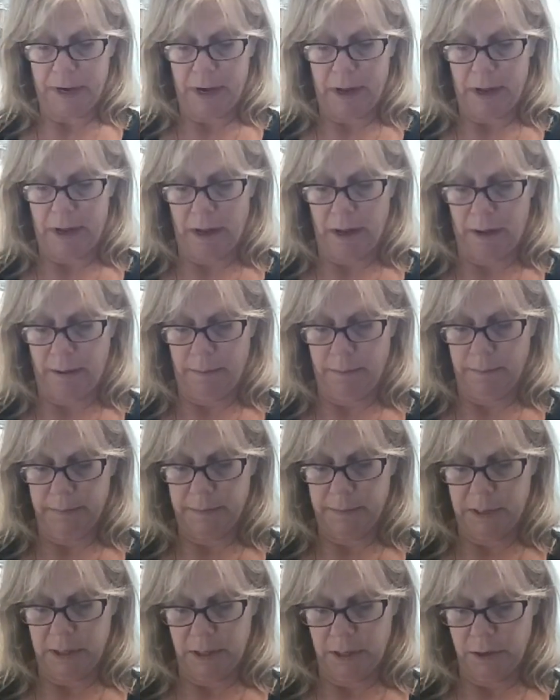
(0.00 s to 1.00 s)

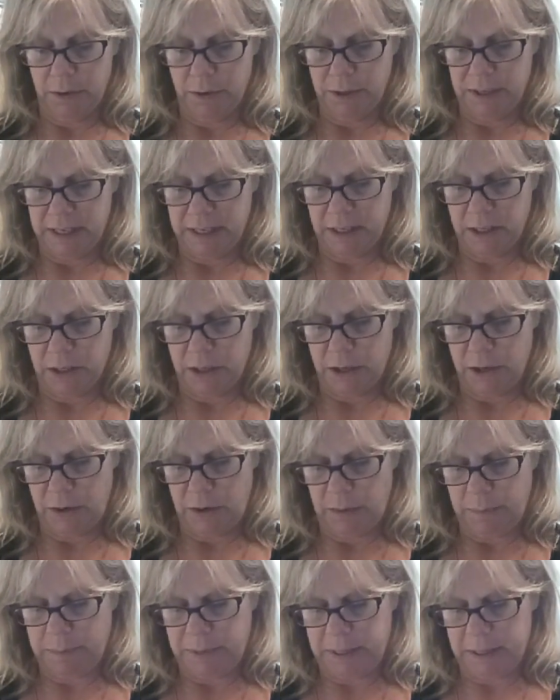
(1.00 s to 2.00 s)
to use in
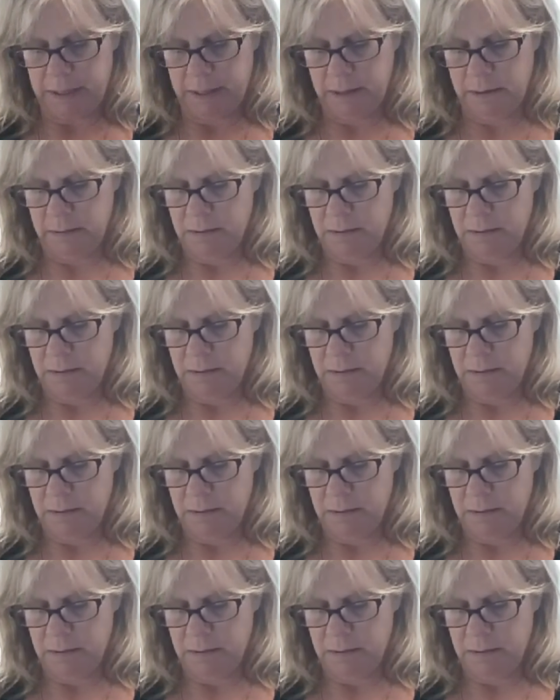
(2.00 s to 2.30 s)
soups and